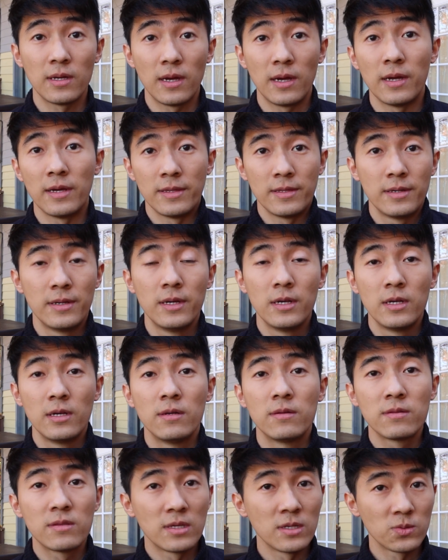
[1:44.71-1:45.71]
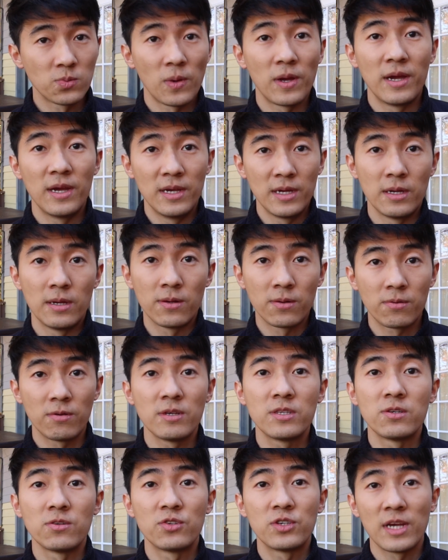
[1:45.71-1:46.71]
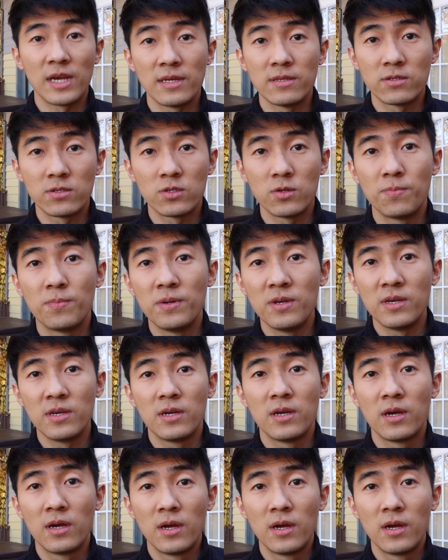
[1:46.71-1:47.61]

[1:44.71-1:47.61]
And this way it increases your chance to be